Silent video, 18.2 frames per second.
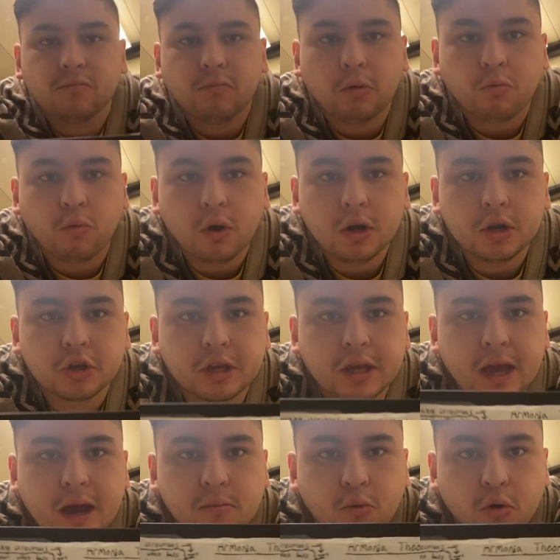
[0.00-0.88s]
what we're
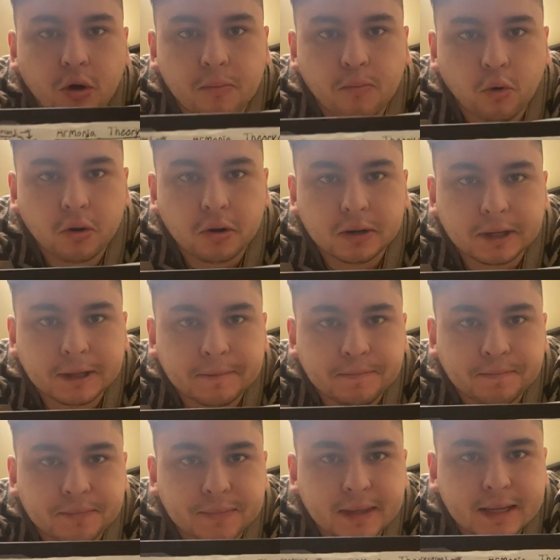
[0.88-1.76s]
looking at more importantly
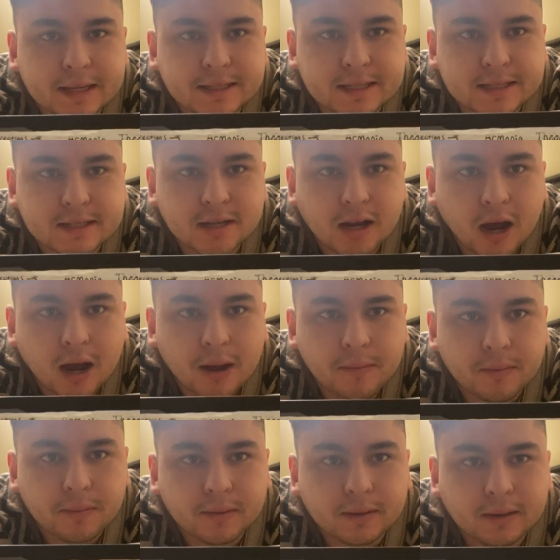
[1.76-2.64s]
is this top